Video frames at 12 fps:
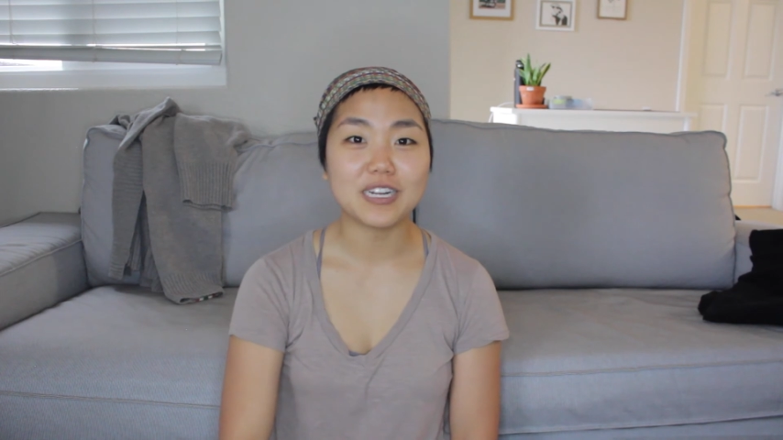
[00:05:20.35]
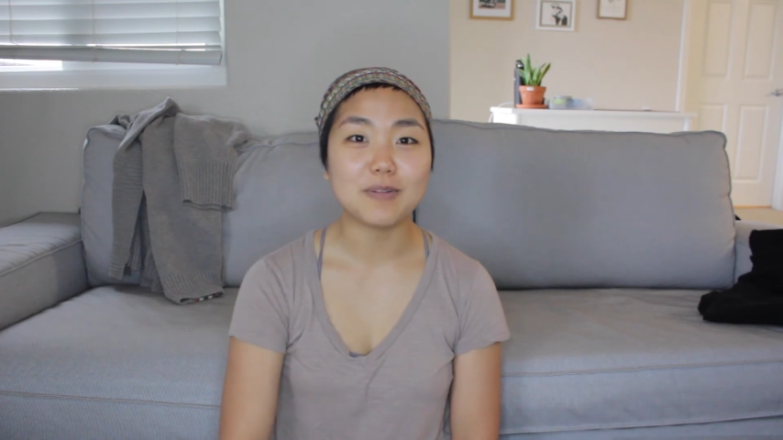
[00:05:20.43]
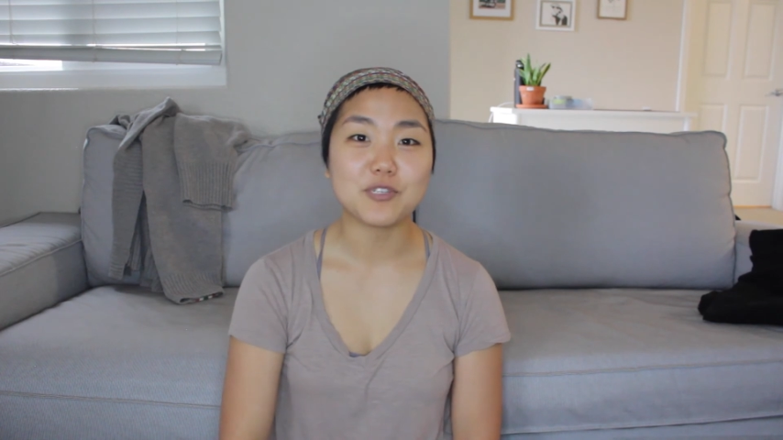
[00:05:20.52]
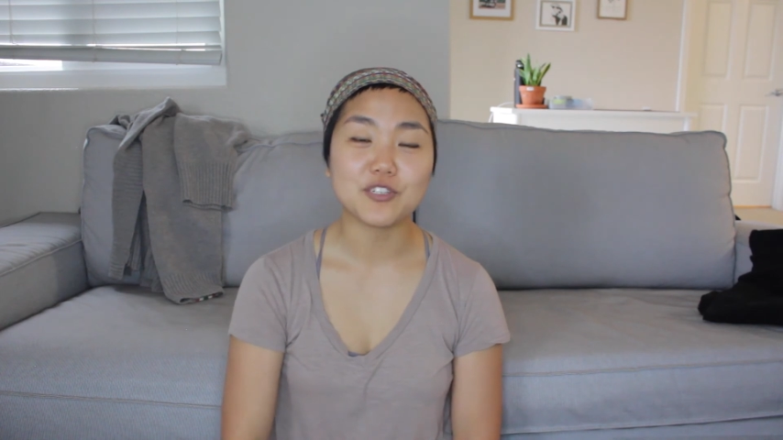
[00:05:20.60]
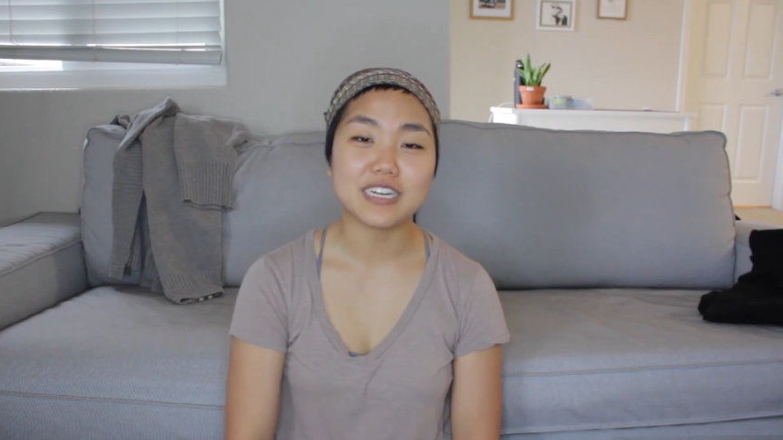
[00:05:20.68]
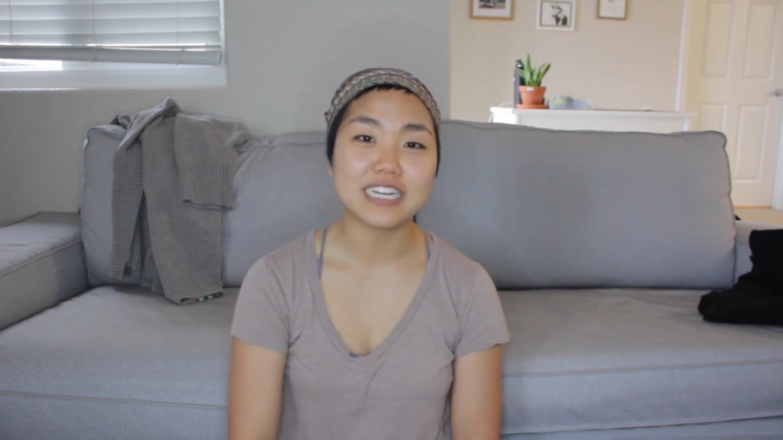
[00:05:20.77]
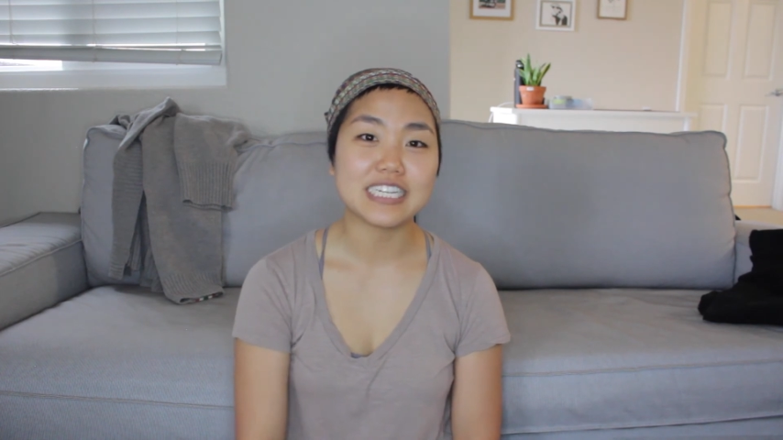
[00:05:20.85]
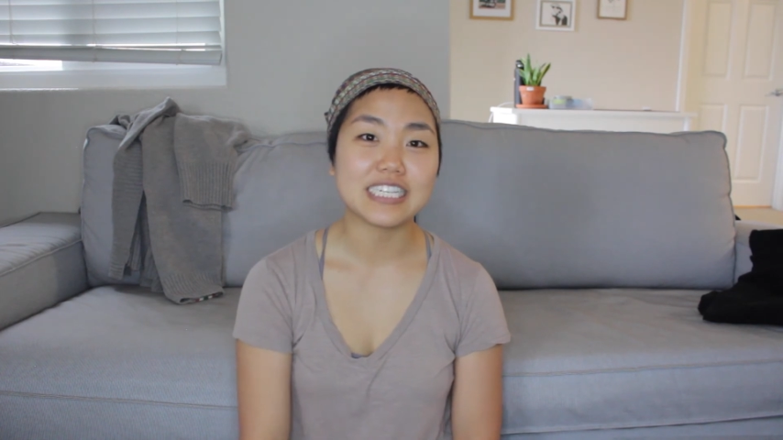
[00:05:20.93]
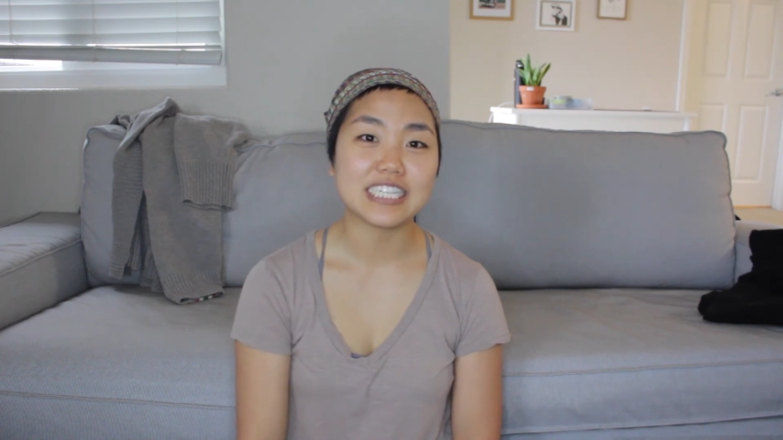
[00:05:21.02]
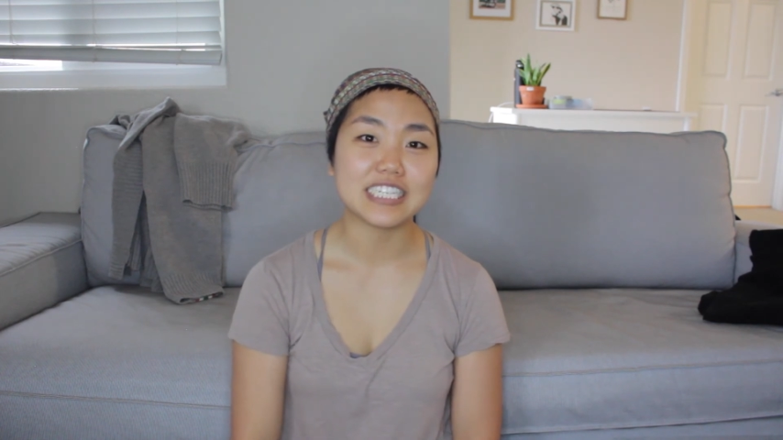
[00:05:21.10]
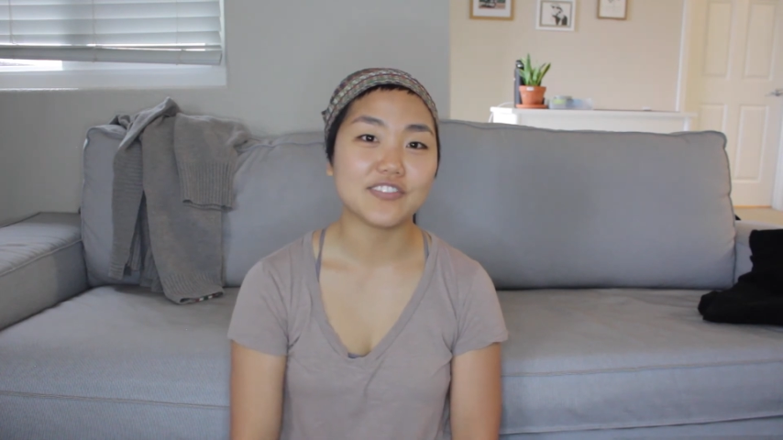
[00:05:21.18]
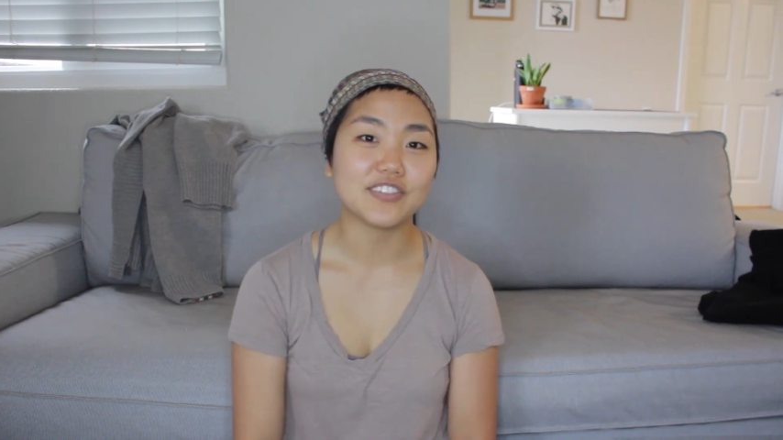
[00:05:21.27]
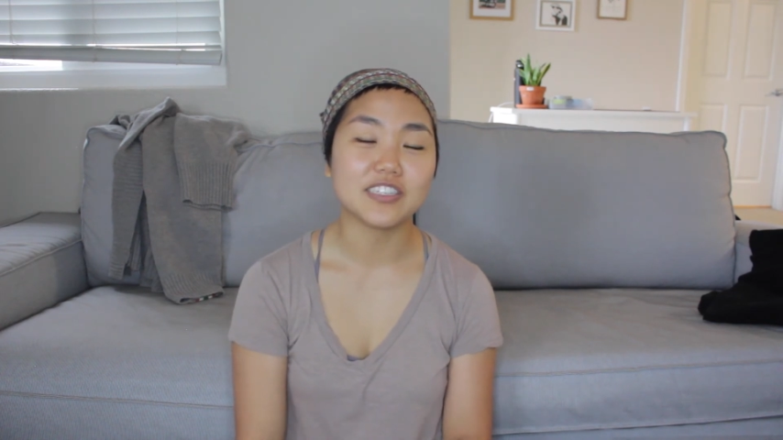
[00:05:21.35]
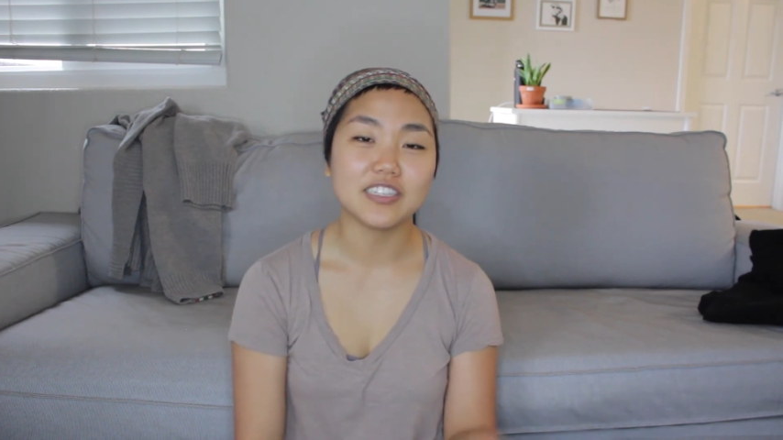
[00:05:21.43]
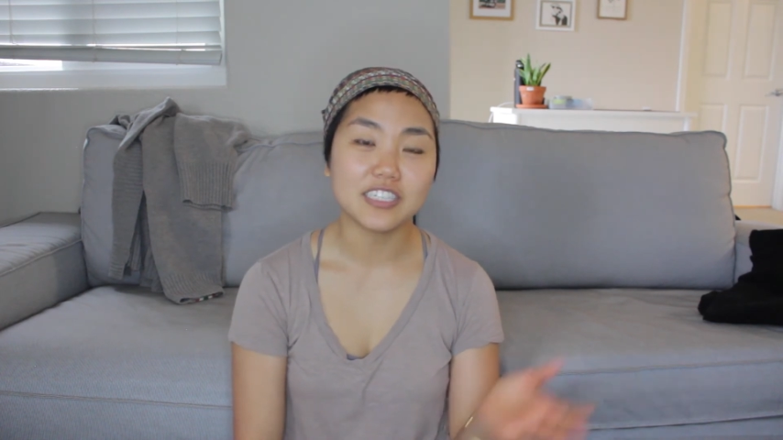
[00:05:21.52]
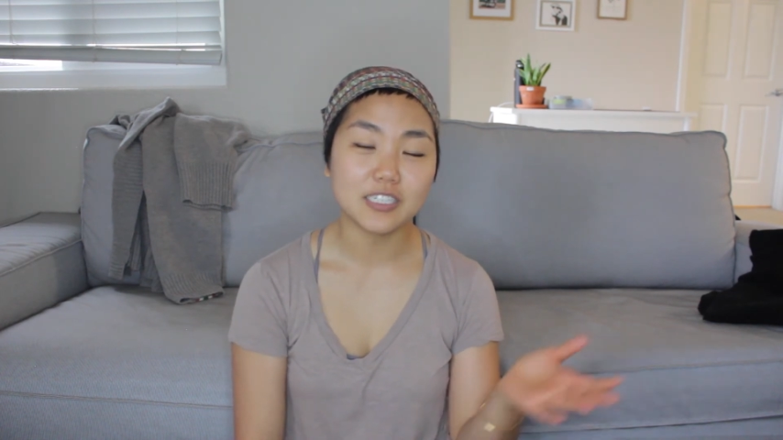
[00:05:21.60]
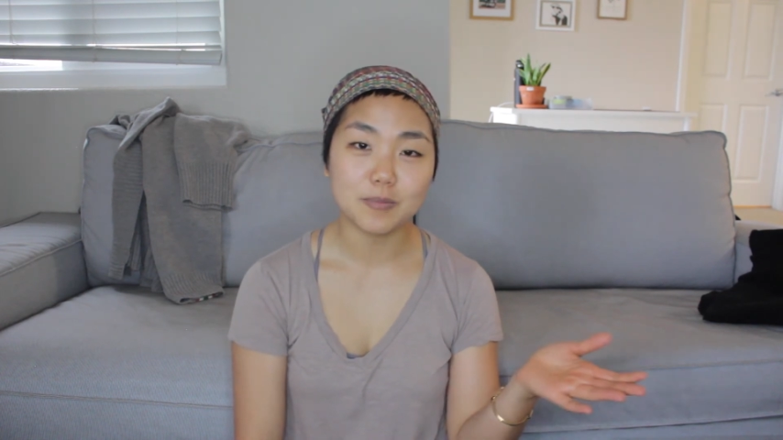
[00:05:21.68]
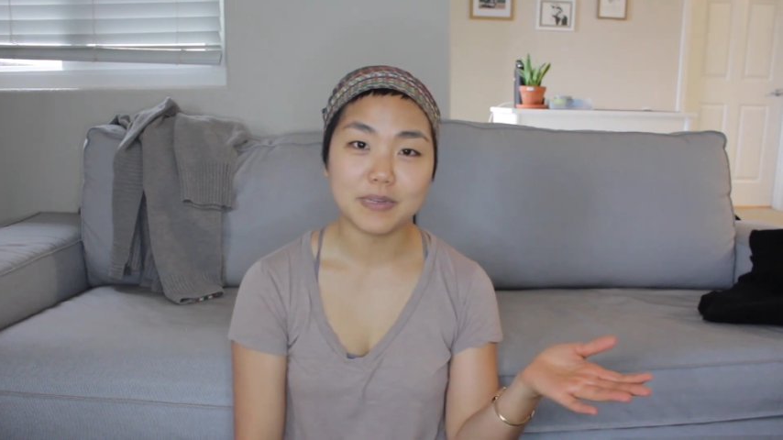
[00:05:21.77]
helped you guys even a
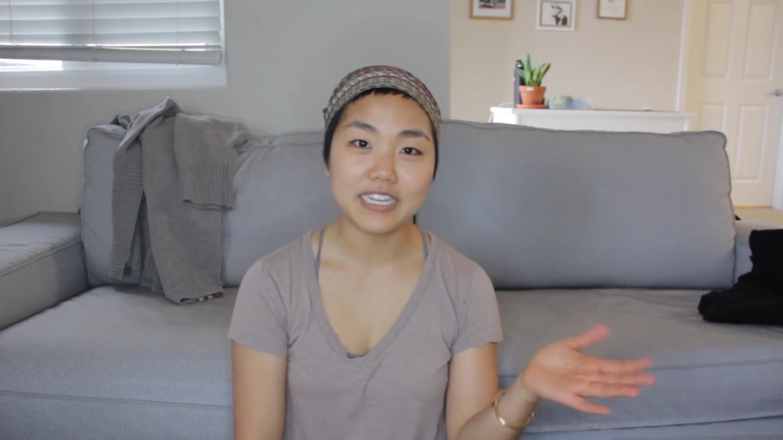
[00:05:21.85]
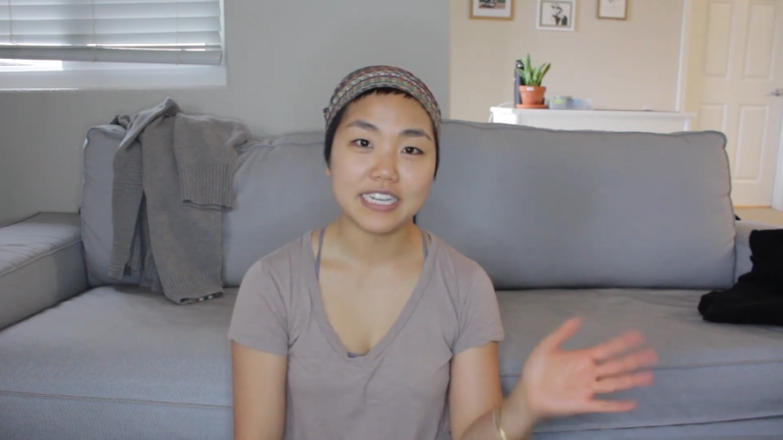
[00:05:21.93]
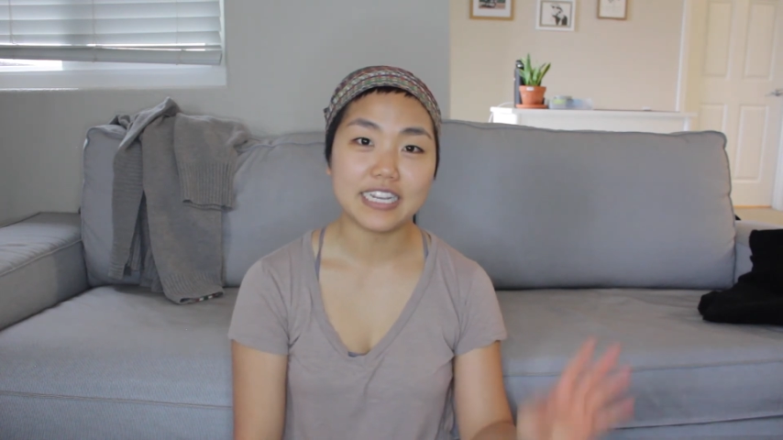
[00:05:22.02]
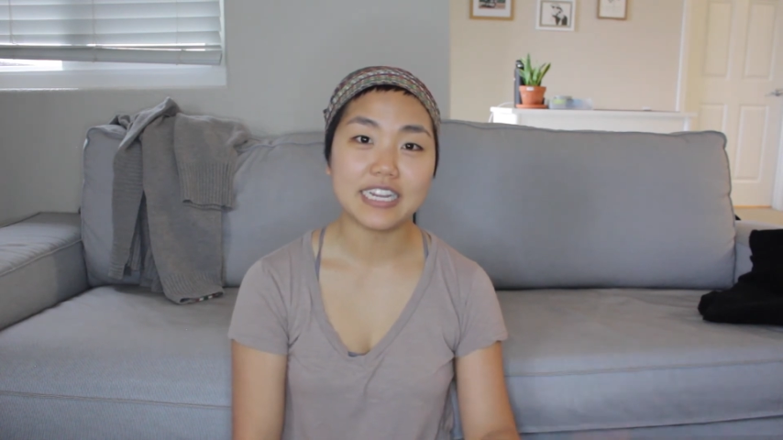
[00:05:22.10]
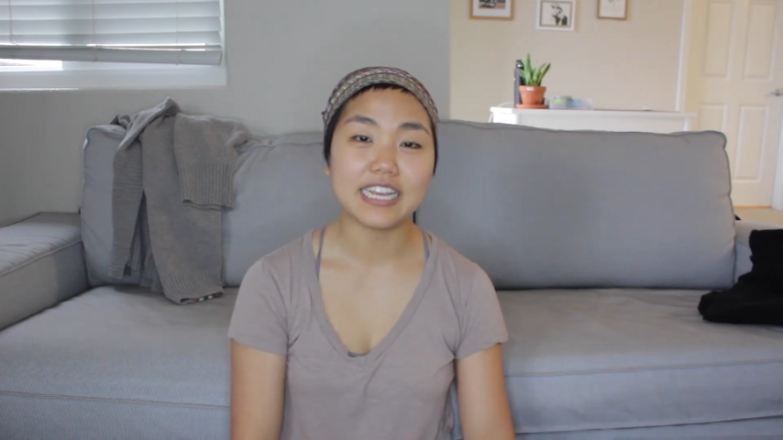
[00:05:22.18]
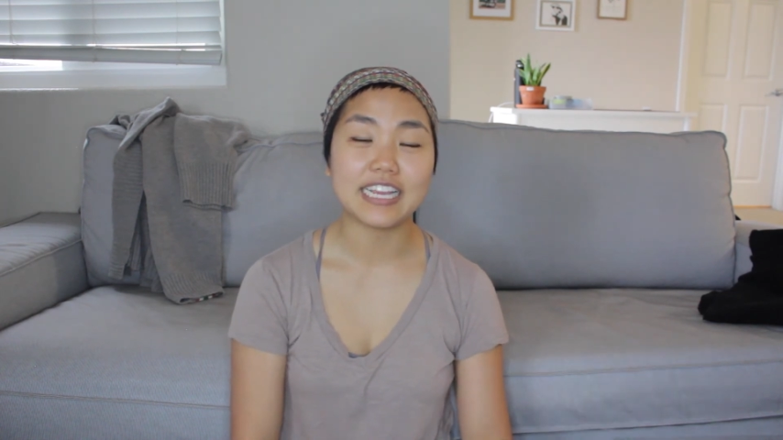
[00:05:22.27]
little bit,